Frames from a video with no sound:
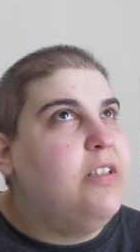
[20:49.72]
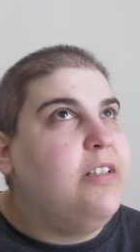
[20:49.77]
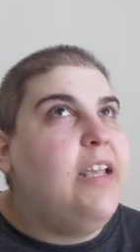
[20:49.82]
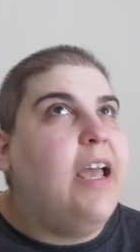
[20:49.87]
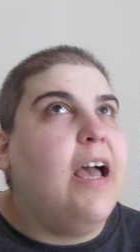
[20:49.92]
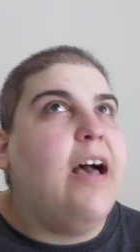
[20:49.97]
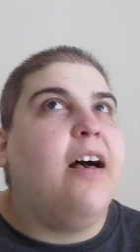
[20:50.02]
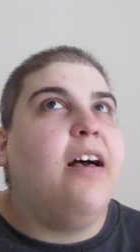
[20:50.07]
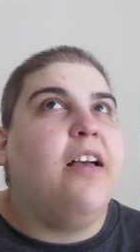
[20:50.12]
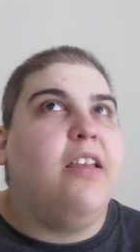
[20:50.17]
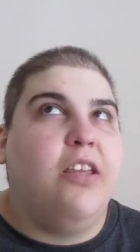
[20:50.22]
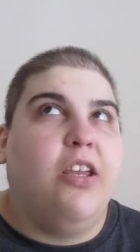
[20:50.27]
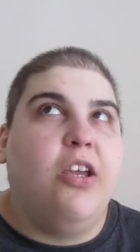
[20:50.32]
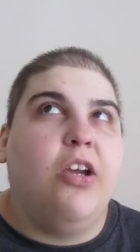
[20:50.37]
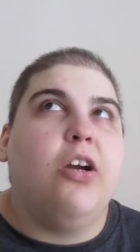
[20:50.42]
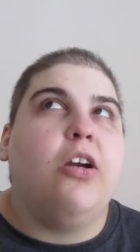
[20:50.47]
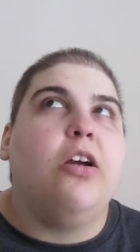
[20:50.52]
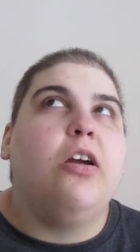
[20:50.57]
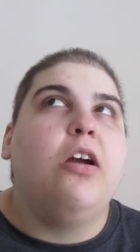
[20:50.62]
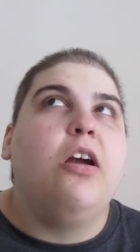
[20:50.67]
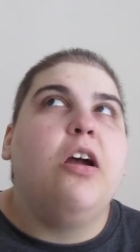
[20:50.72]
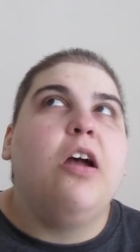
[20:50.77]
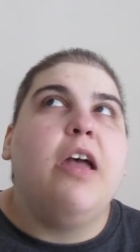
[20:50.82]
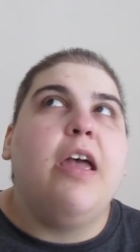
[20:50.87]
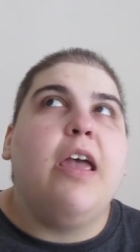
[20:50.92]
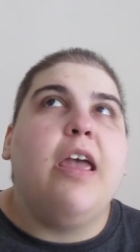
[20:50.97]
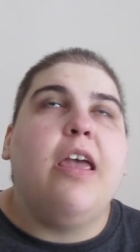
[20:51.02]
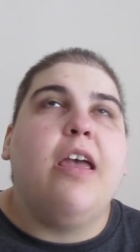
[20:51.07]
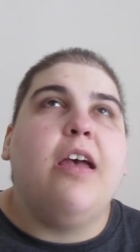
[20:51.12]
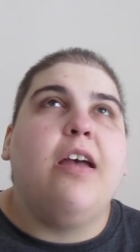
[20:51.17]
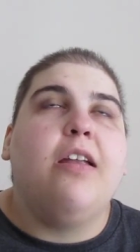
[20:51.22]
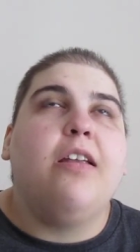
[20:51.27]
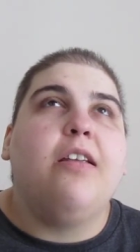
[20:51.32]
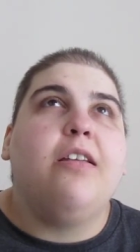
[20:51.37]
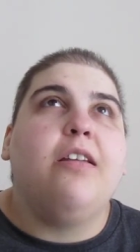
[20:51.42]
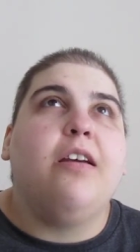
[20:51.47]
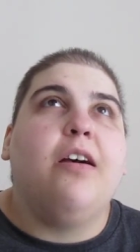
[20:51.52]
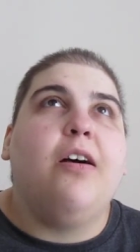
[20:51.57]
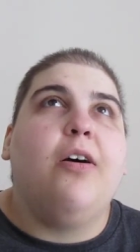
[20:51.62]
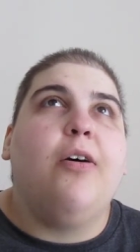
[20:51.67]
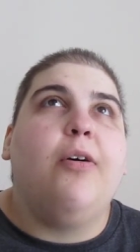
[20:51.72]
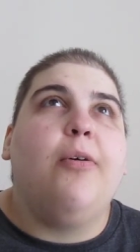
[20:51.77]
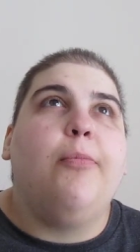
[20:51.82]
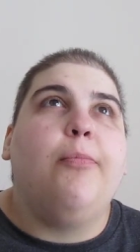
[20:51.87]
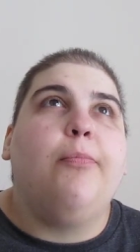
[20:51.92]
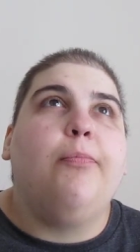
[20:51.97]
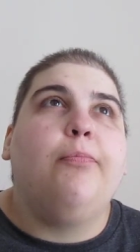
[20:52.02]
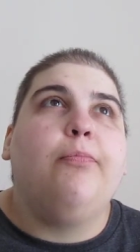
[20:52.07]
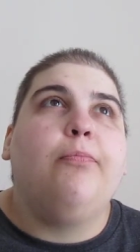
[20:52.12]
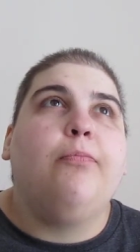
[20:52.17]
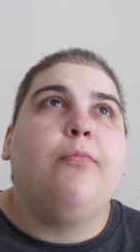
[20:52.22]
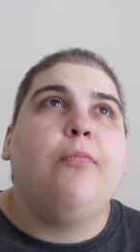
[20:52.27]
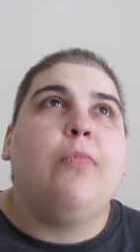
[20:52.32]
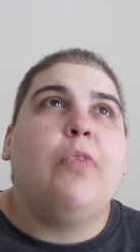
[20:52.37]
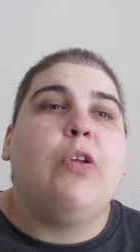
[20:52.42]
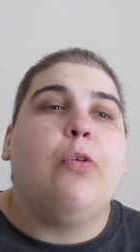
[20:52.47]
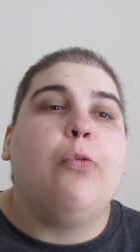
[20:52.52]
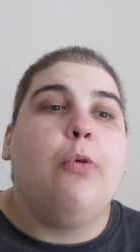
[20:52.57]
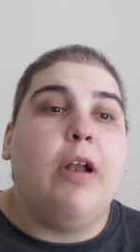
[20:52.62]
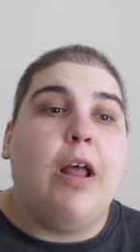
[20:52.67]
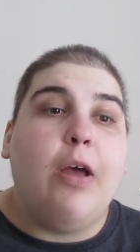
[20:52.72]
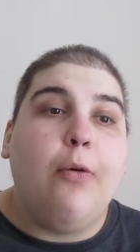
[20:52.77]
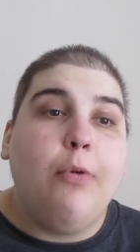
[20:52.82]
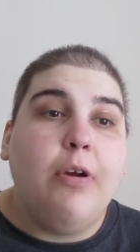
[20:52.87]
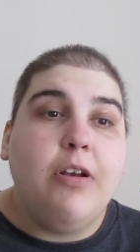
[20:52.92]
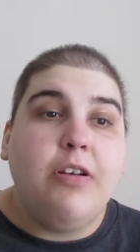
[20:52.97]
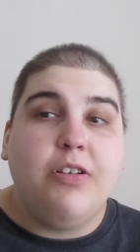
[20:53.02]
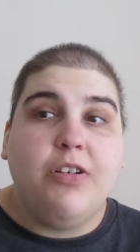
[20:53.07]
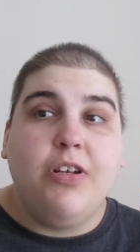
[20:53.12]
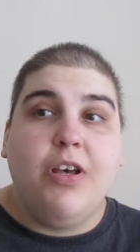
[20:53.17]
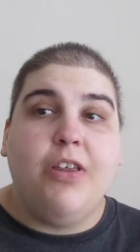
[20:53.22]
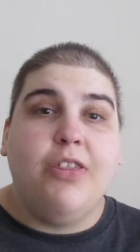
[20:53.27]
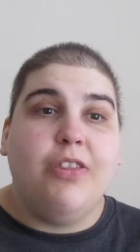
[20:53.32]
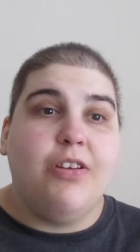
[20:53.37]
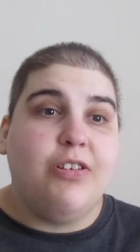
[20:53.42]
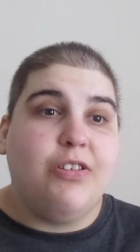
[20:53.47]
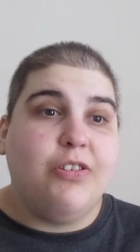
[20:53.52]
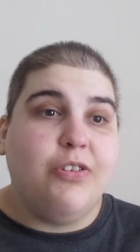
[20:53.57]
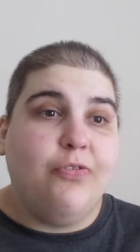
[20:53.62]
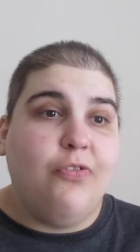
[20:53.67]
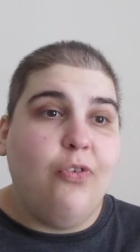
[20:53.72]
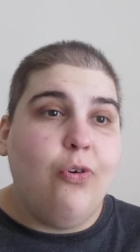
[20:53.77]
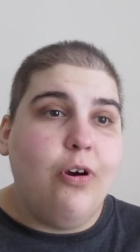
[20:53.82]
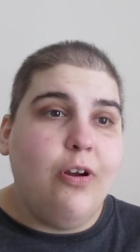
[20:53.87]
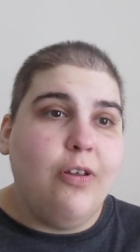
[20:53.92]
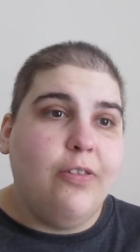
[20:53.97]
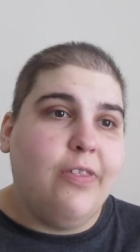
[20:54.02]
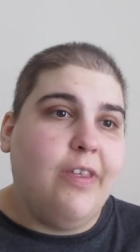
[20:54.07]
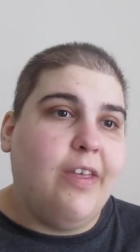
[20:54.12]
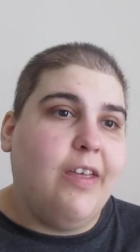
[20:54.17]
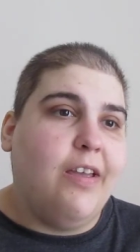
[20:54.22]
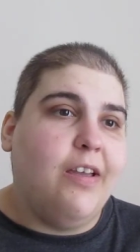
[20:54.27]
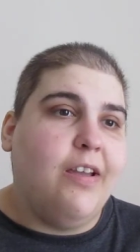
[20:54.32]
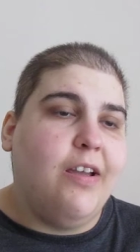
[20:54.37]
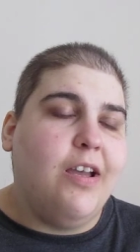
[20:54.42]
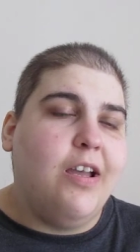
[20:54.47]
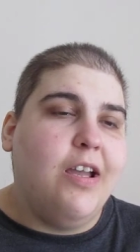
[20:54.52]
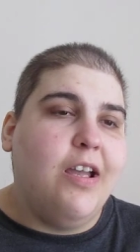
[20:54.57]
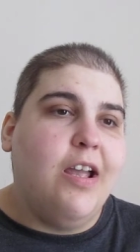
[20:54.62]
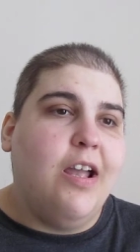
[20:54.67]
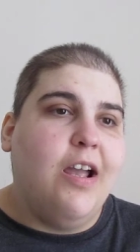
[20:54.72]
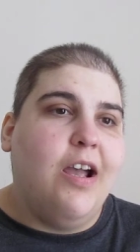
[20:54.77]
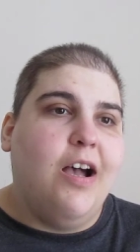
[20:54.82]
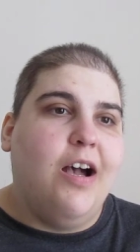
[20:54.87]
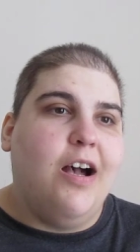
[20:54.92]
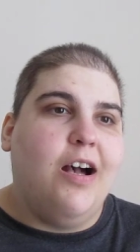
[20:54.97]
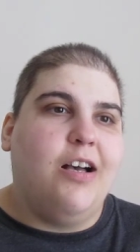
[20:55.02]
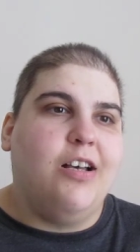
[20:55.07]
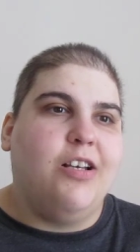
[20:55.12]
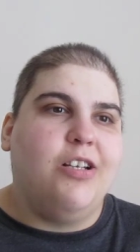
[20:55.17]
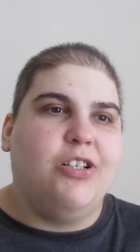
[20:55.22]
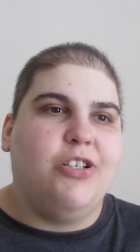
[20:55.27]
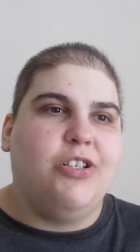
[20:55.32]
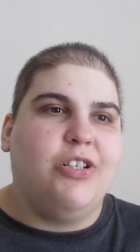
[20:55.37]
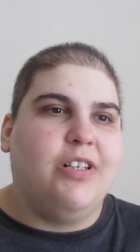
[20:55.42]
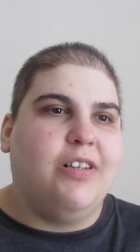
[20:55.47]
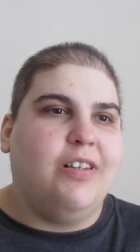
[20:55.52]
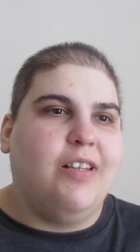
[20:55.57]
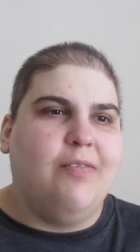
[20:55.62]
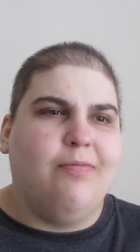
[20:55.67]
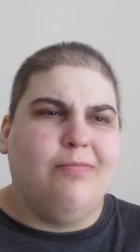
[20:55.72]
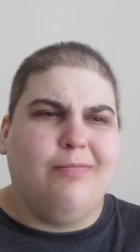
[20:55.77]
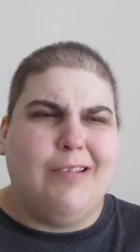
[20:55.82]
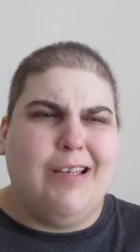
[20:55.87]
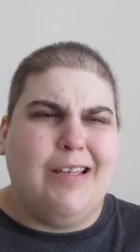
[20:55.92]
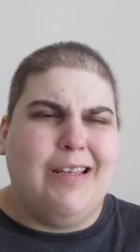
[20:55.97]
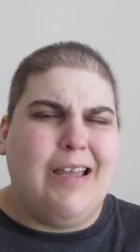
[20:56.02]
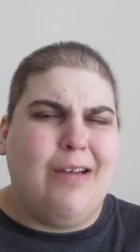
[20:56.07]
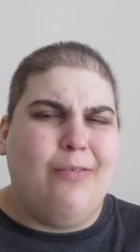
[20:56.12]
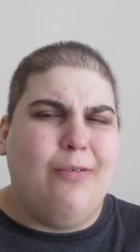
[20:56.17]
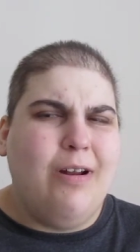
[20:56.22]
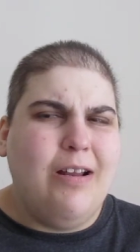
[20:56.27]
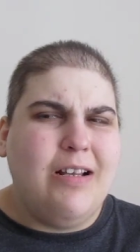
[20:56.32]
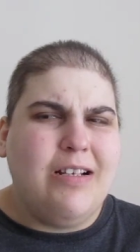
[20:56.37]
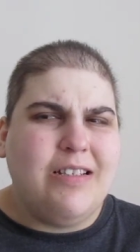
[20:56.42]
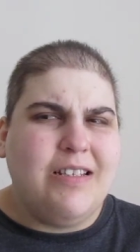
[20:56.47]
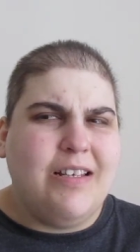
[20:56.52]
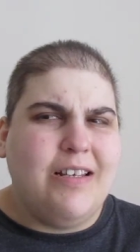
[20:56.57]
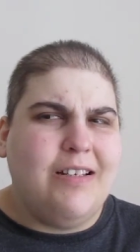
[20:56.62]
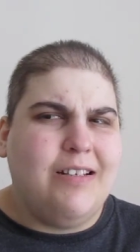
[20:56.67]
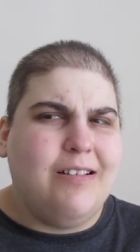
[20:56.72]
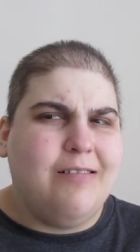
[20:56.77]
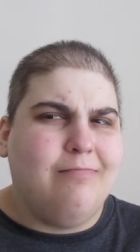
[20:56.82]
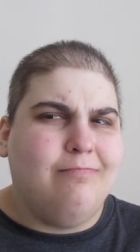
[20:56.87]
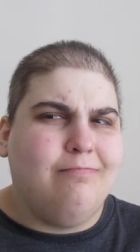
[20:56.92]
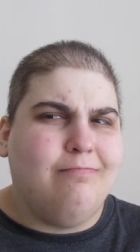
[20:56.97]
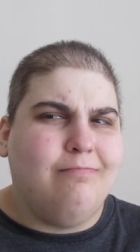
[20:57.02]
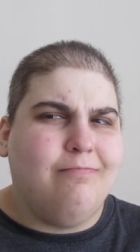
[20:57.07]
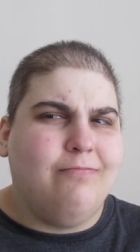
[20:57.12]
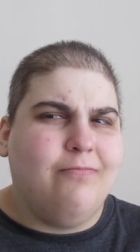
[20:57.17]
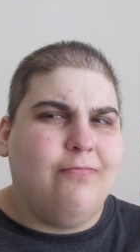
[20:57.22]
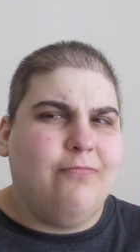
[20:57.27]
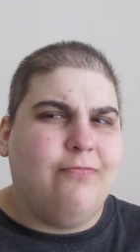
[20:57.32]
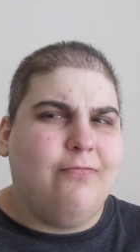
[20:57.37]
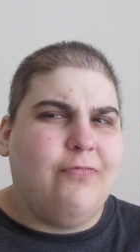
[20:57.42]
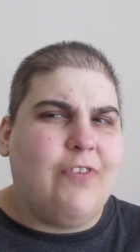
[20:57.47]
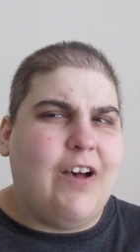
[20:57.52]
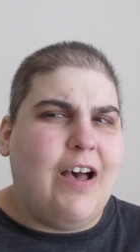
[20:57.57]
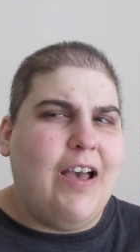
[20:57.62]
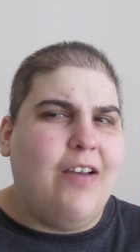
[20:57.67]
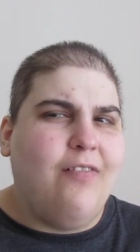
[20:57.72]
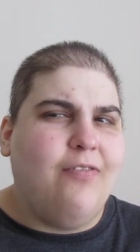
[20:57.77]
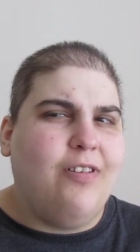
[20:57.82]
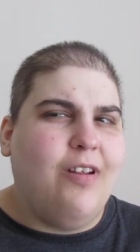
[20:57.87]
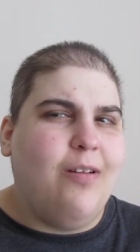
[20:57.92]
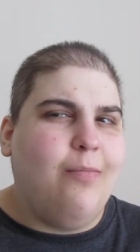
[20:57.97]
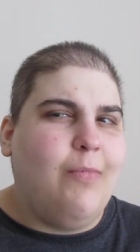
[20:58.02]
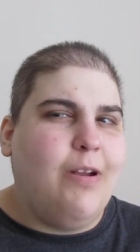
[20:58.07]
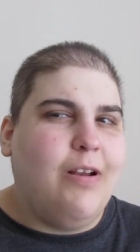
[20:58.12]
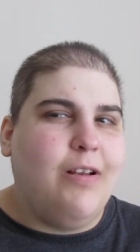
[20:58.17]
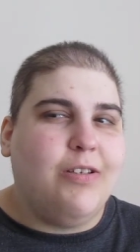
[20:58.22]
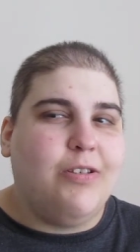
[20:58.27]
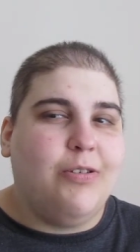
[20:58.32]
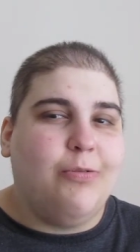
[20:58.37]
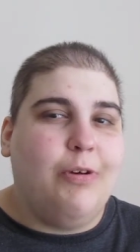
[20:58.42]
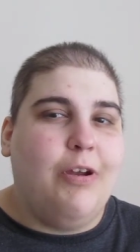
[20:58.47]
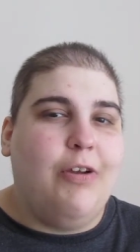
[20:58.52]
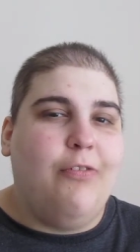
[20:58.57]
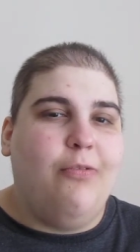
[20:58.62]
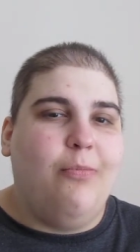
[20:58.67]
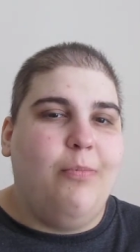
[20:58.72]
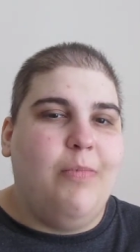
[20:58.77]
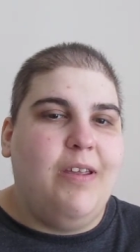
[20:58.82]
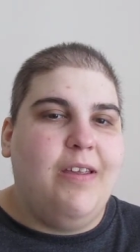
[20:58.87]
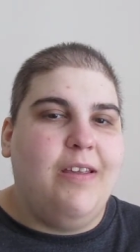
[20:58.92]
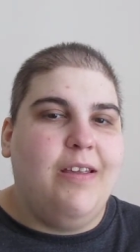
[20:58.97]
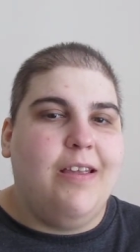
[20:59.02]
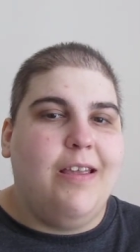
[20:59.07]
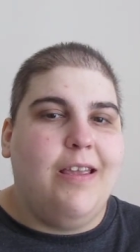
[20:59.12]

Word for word: yeah, a year. And um, when I went to the Sephora thing, uh, she lived like, I want to say five, ten minutes away from it.